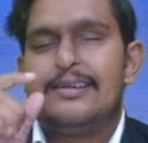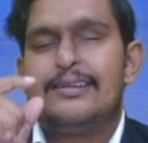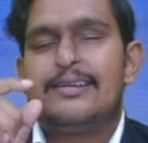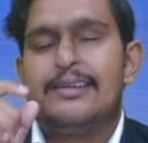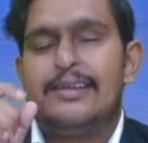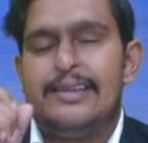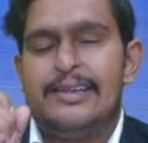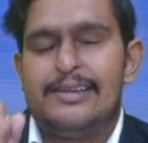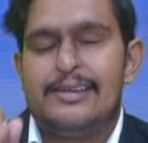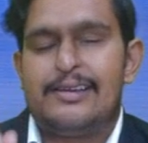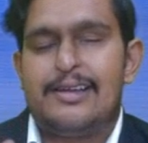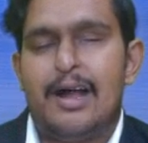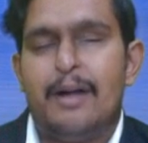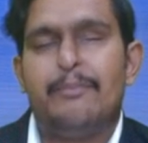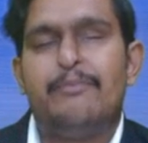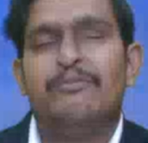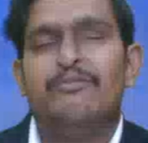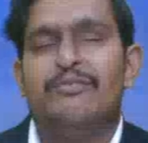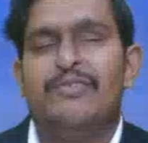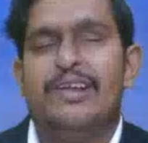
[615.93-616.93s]
income
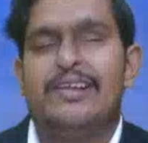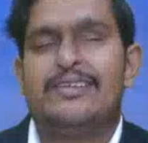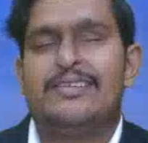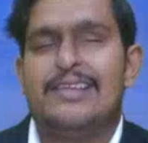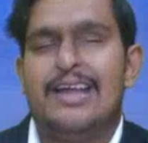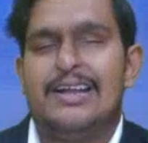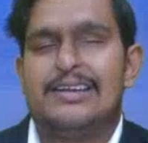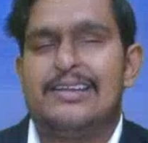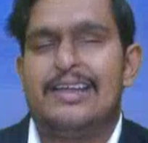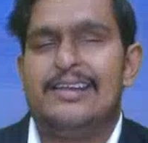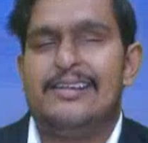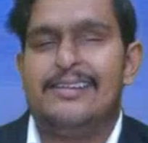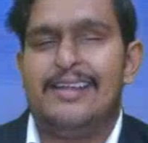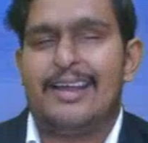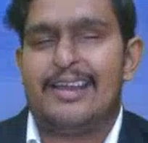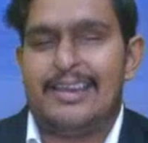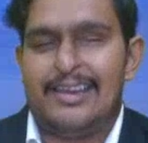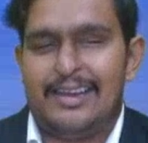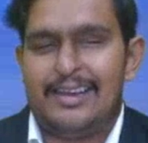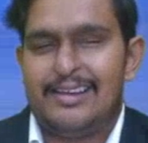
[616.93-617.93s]
which Tata is
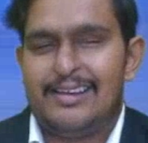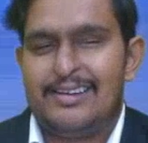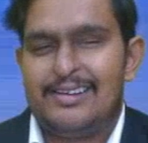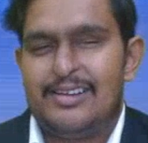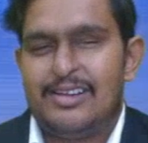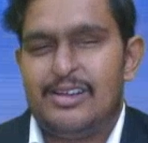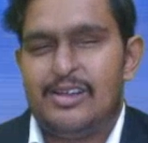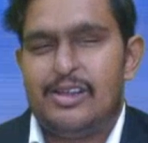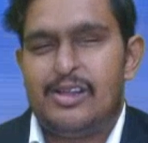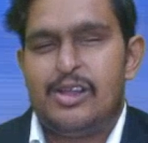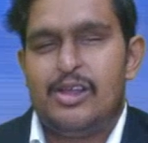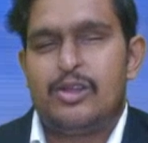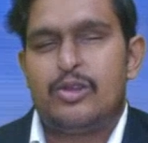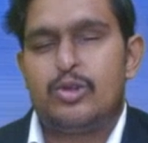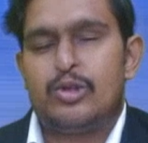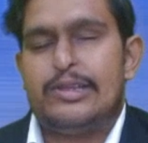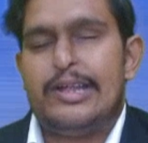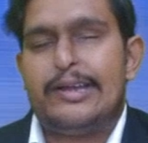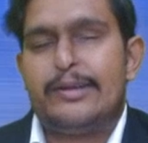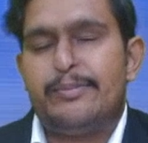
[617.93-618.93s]
earning. So
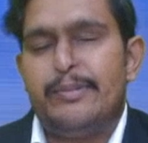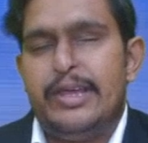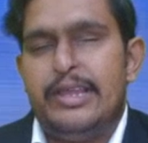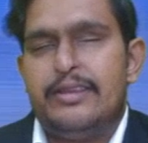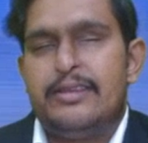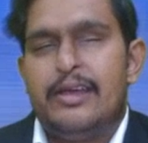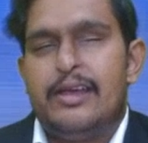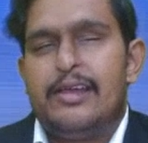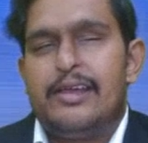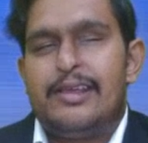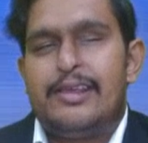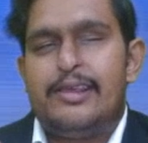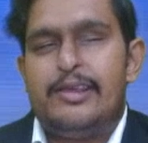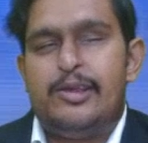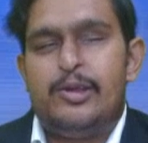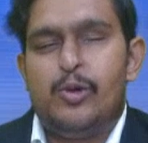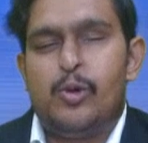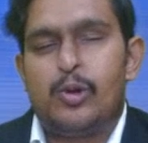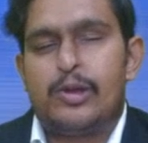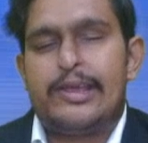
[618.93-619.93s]
that means
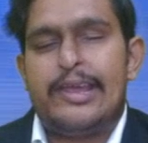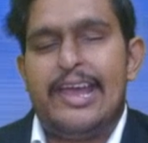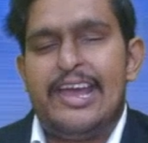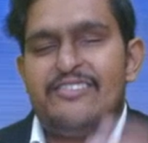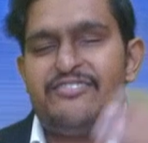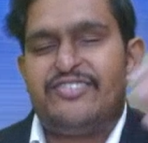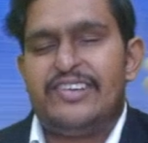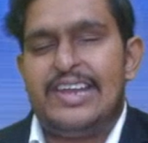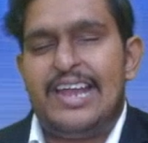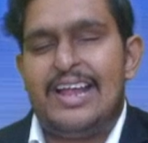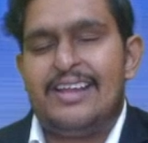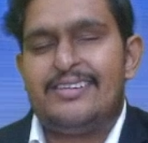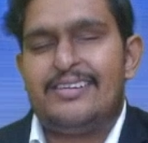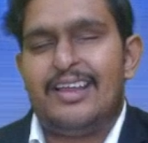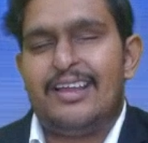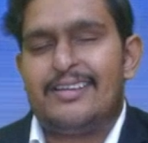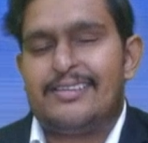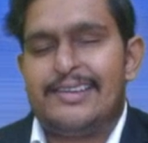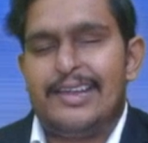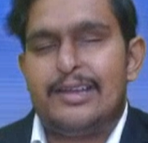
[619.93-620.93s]
UK
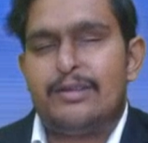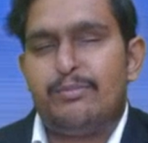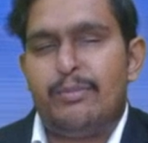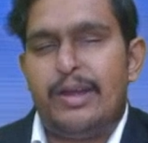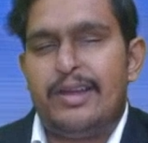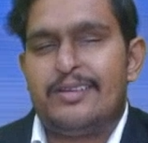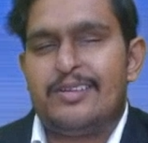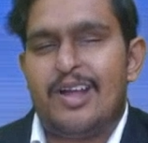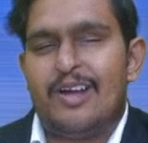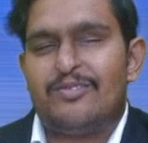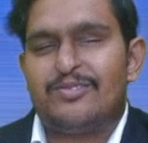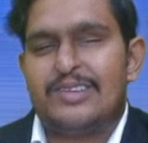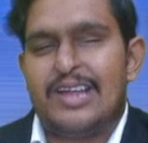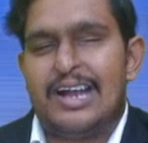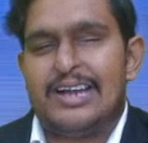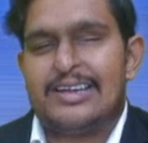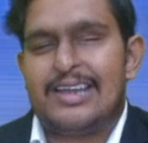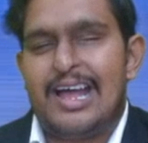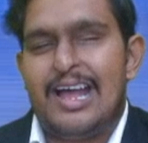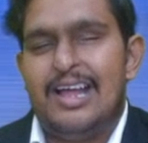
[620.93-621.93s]
financial statements of
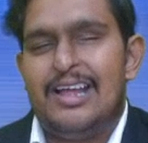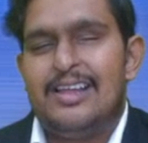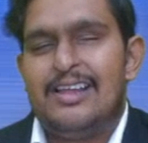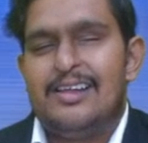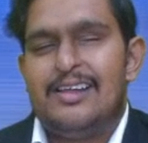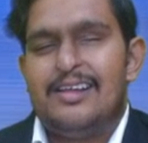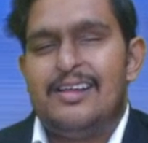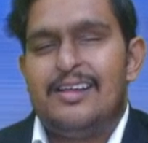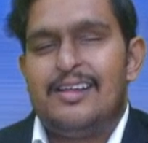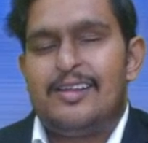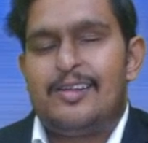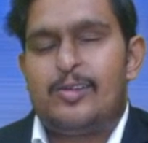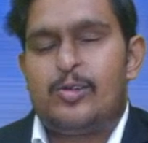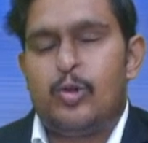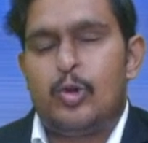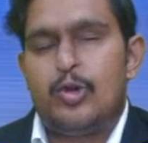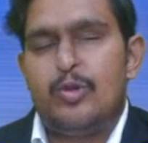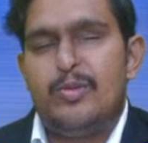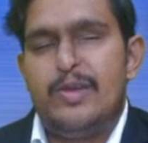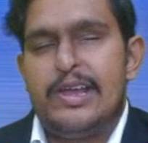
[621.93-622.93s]
Tata
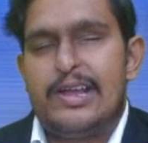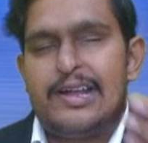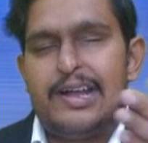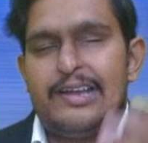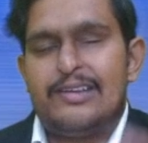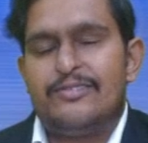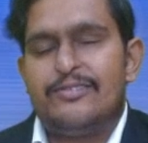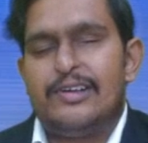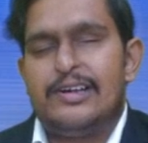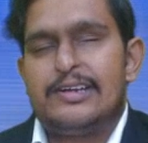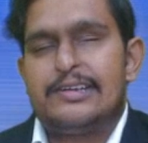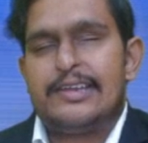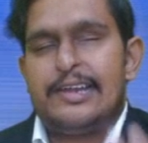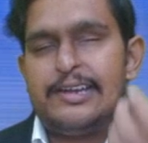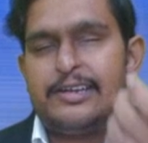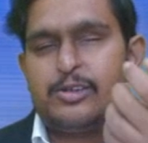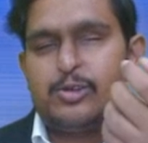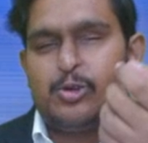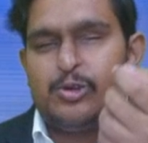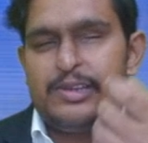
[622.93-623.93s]
should be
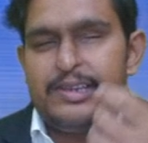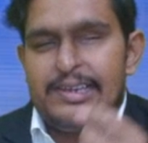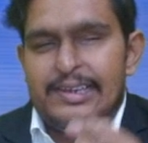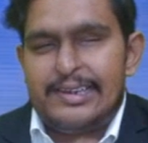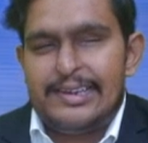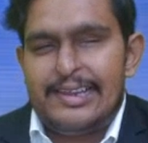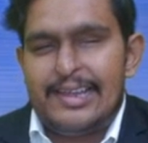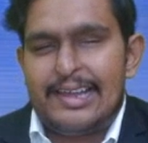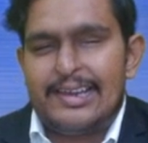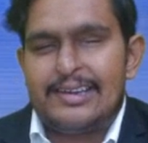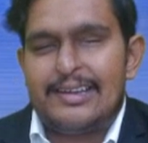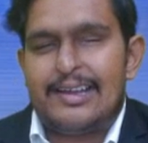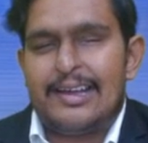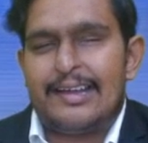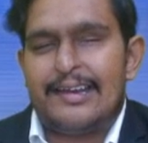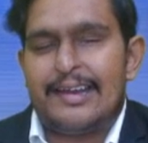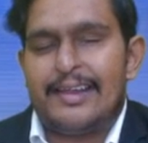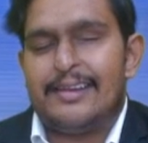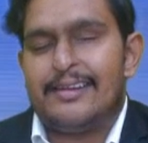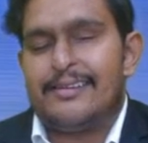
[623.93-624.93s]
converted to Indian
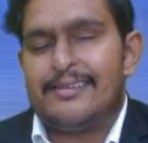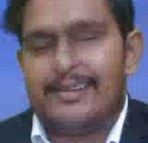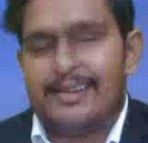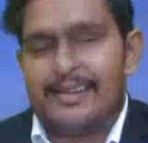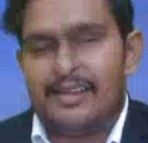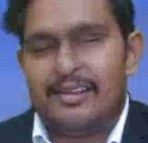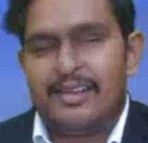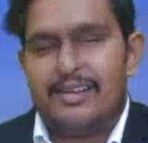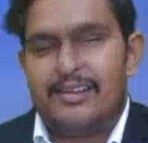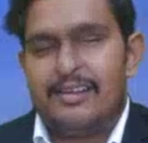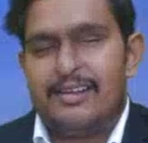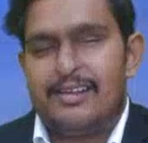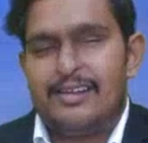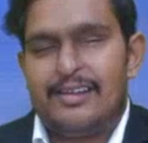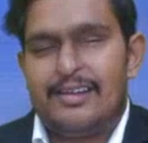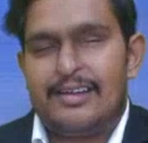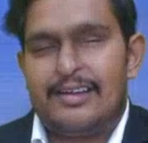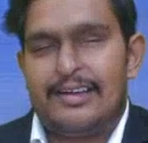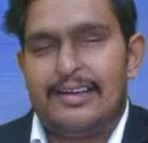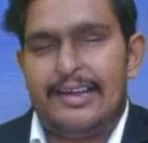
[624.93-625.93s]
currency,
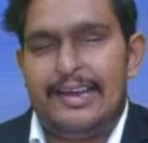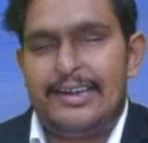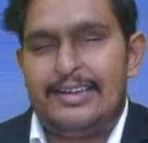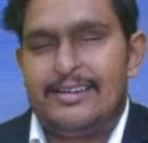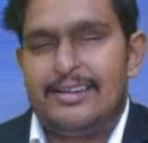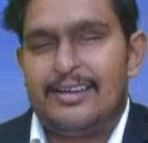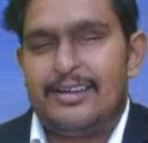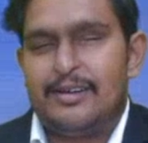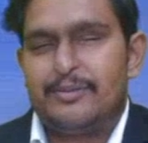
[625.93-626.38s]
correct?